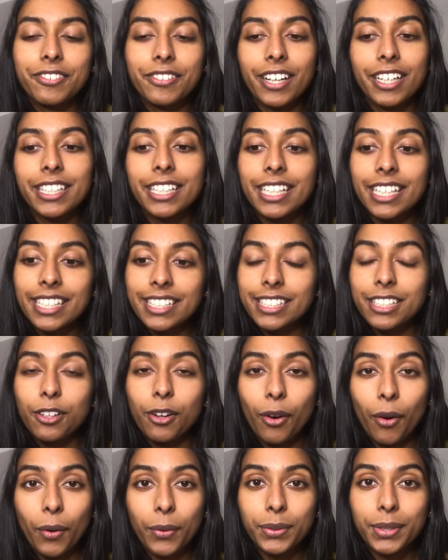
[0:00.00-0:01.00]
Like it is a
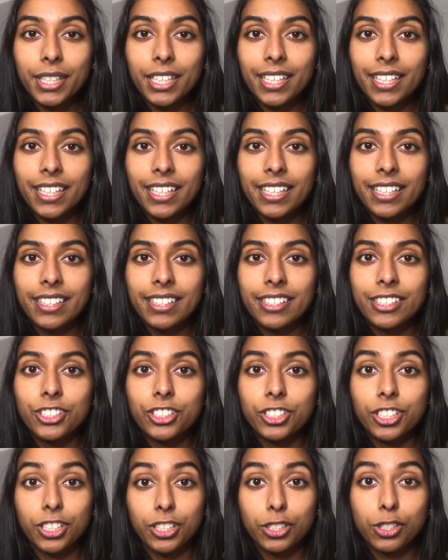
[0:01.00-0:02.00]
whole year
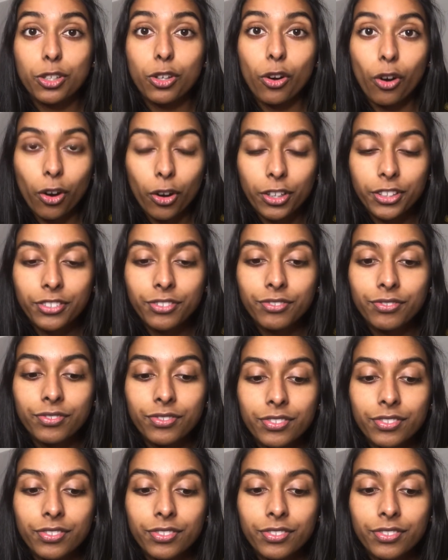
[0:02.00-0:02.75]
just gone.